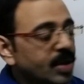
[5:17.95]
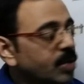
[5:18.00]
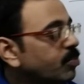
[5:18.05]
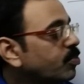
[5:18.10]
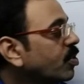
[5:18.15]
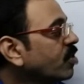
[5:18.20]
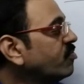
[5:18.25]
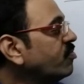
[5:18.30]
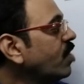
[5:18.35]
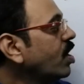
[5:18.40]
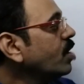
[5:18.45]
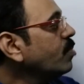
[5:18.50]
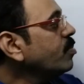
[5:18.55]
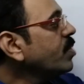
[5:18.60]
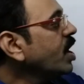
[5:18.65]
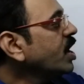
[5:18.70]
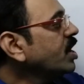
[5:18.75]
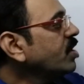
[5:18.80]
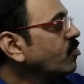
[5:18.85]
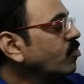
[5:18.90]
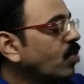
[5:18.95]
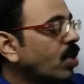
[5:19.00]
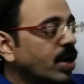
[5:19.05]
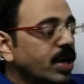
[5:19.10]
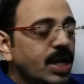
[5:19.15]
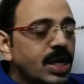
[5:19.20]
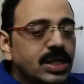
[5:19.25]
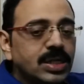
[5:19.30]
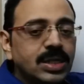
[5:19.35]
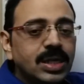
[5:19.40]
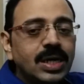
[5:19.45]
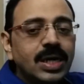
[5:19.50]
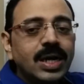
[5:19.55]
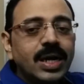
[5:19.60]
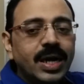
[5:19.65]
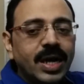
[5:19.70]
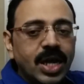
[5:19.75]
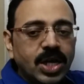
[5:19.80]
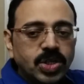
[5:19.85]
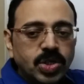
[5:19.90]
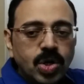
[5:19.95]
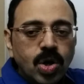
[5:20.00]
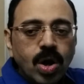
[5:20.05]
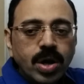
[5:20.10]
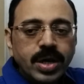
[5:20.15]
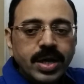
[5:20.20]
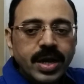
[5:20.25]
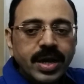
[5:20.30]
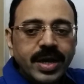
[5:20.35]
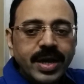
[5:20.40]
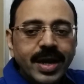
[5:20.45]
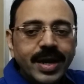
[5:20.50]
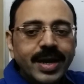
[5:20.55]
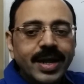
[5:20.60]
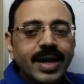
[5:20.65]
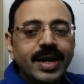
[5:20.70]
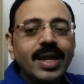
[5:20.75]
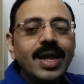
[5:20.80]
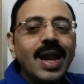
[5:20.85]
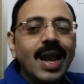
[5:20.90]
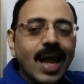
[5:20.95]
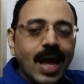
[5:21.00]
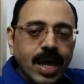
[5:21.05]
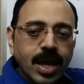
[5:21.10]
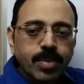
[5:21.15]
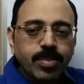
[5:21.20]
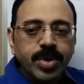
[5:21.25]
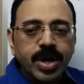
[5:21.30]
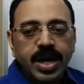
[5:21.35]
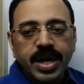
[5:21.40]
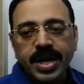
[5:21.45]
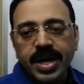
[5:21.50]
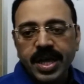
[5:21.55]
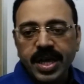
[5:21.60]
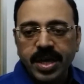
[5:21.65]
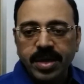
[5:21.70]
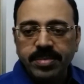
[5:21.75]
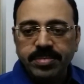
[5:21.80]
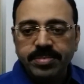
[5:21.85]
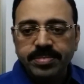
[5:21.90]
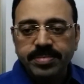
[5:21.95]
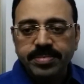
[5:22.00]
Pro forma invoice does not create any liability.